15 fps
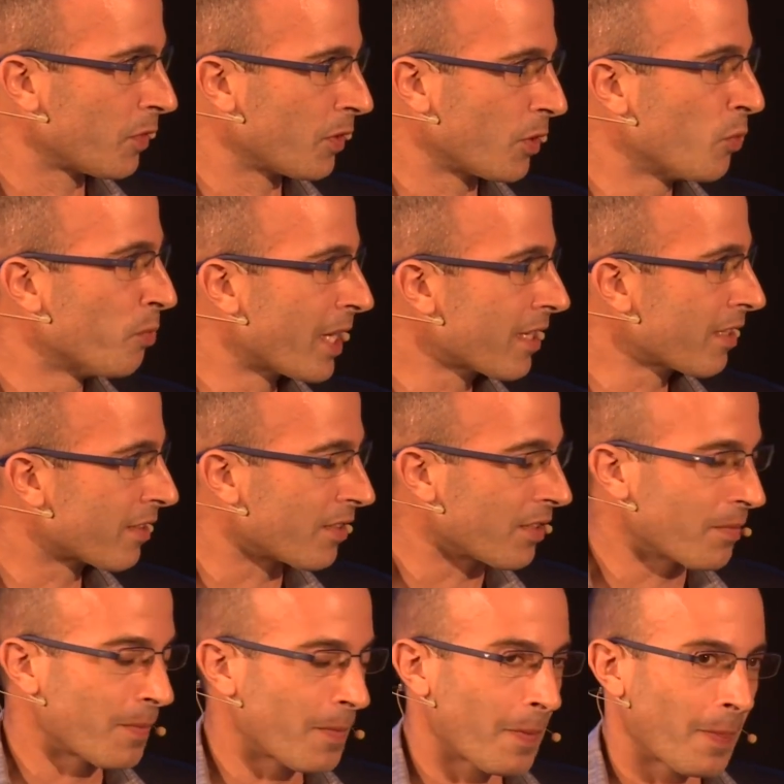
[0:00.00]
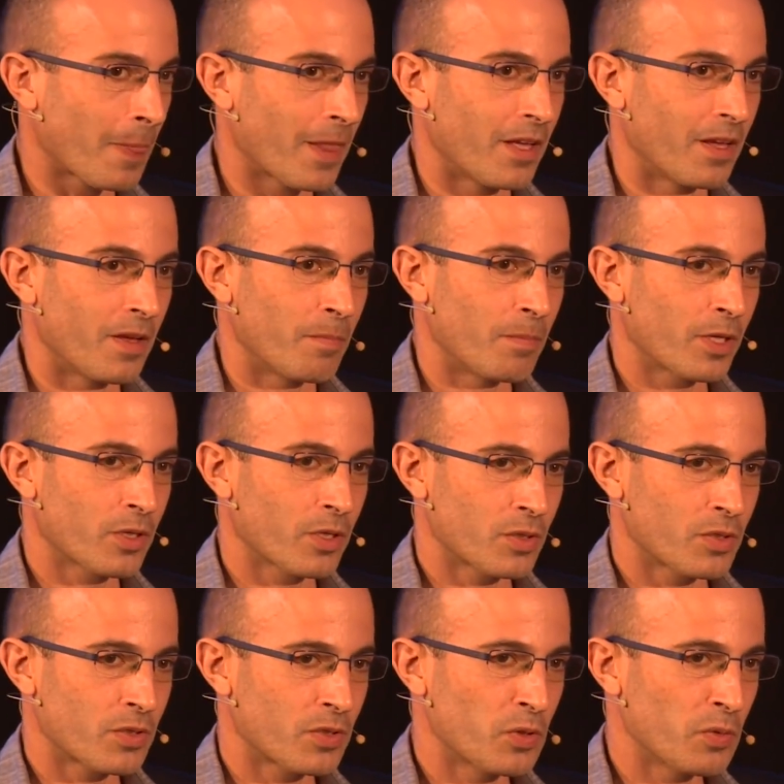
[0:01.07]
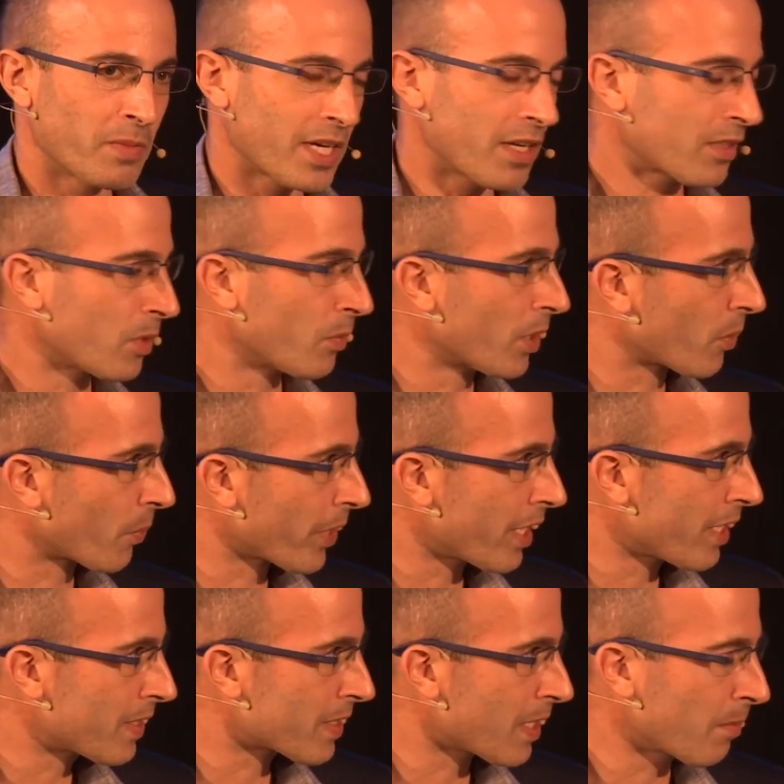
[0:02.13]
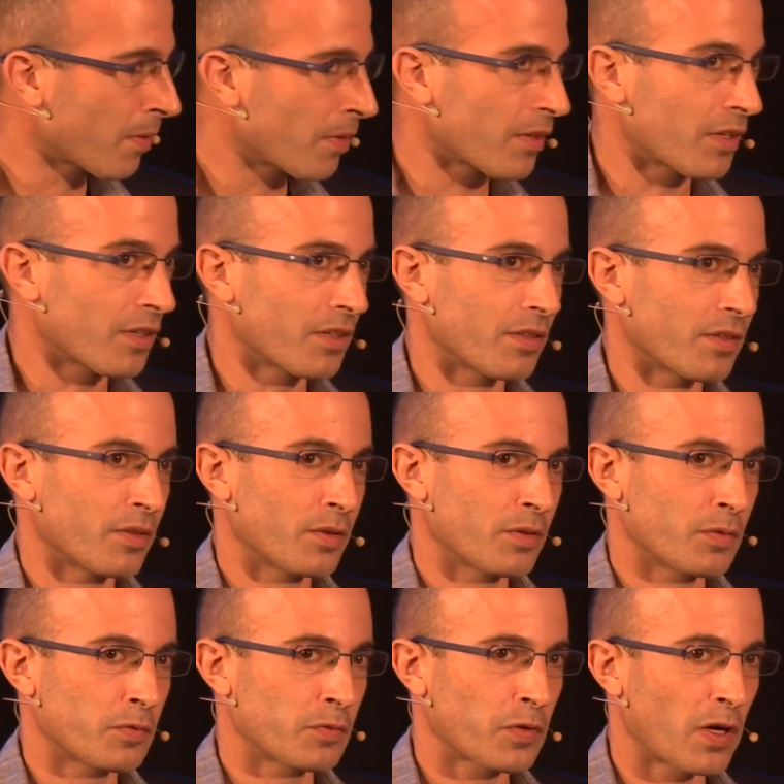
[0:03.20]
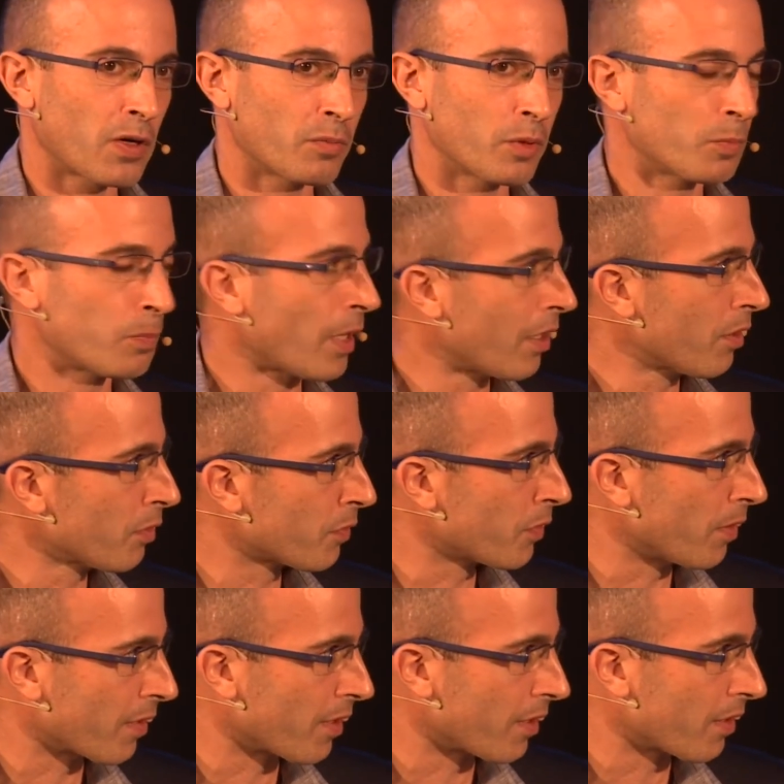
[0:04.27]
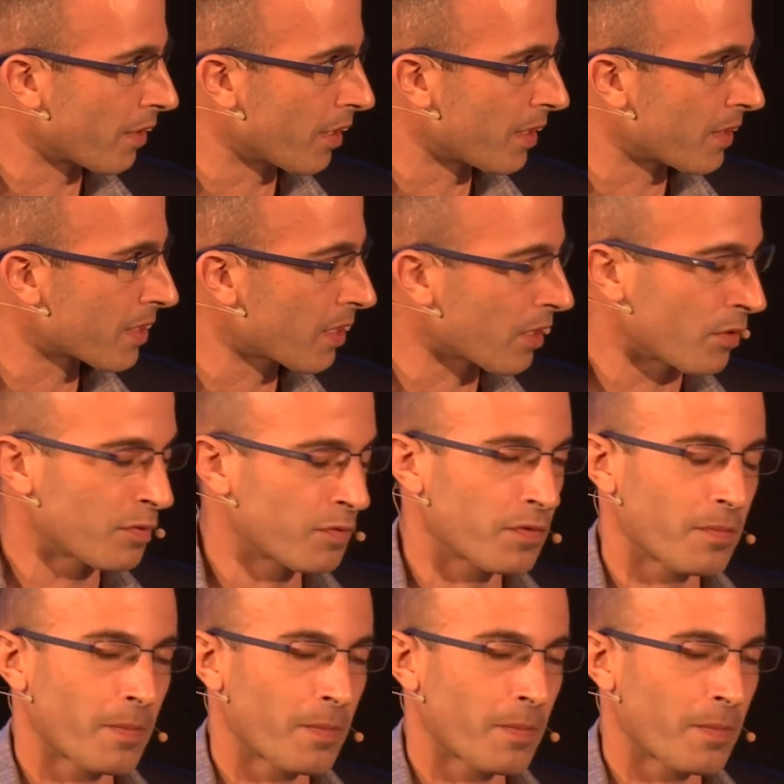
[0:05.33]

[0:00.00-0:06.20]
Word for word: humanity, because humanity will create something far more powerful than, than itself.